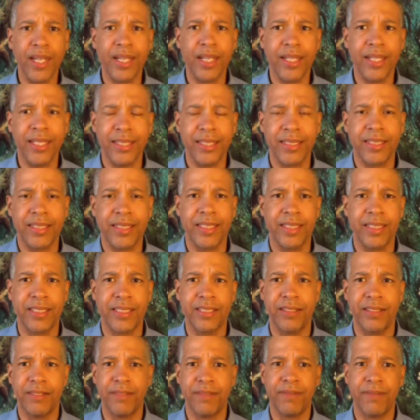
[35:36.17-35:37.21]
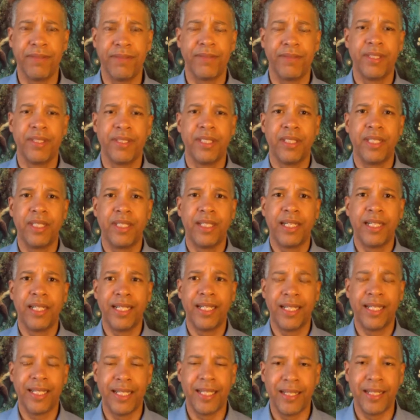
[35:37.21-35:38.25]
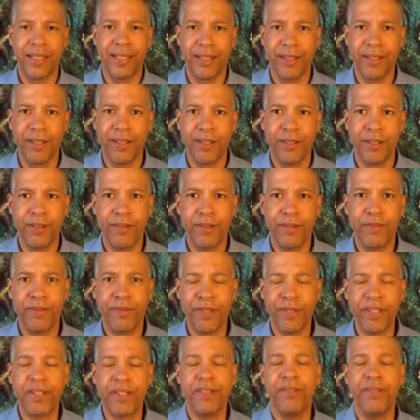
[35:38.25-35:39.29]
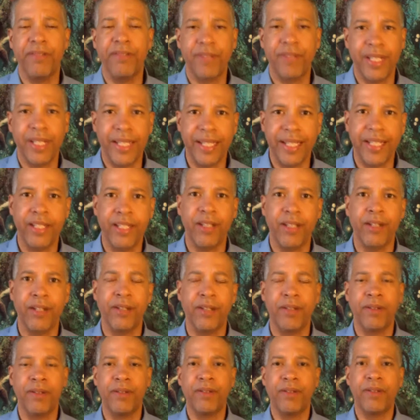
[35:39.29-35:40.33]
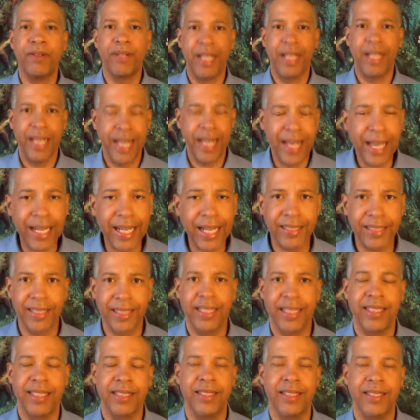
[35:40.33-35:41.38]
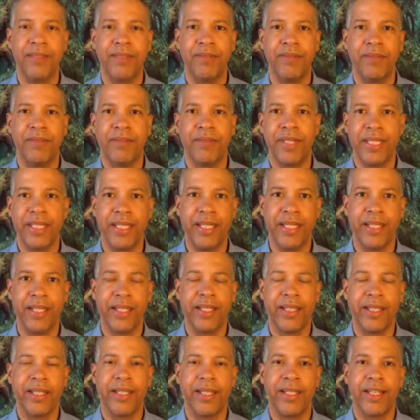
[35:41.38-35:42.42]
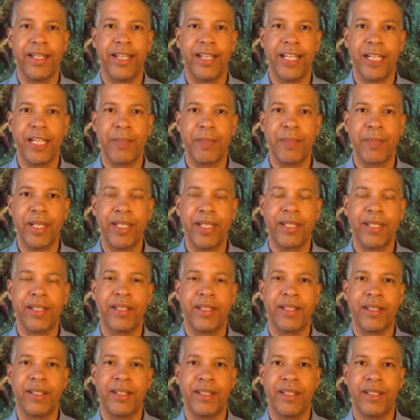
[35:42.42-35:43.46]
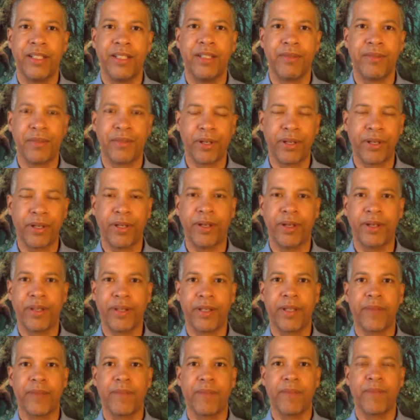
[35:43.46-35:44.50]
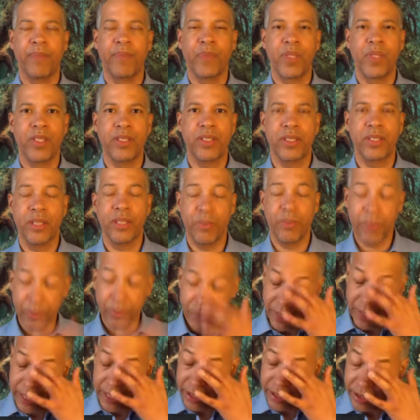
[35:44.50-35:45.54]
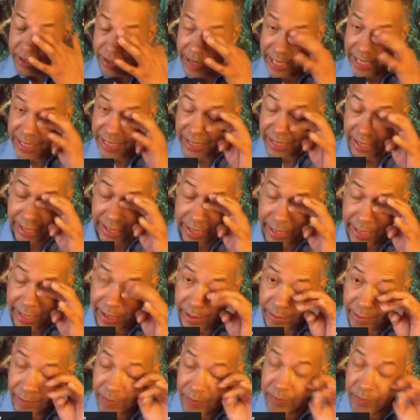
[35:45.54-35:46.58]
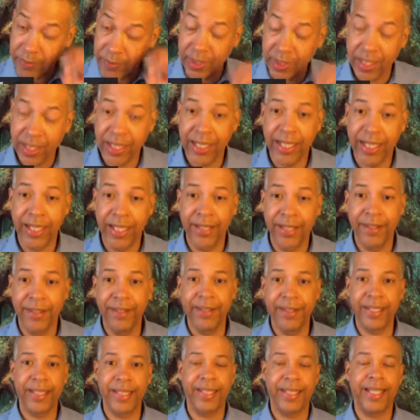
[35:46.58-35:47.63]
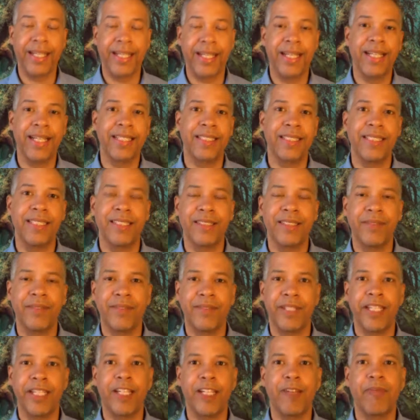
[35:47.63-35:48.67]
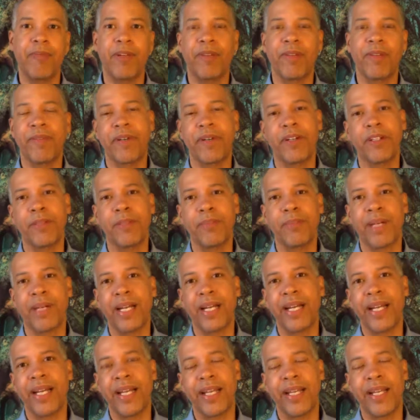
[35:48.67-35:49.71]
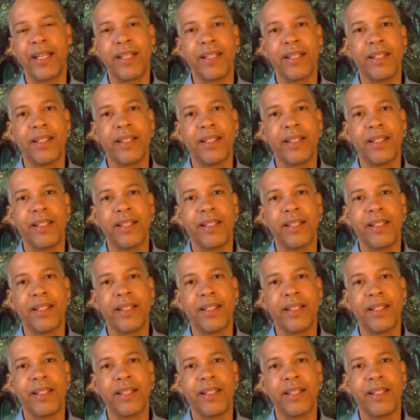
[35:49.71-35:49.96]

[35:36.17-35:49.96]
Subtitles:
a sense of uh, fear of letting go, excess of the element of earth. And so we want to actually look at that excess of the element of earth by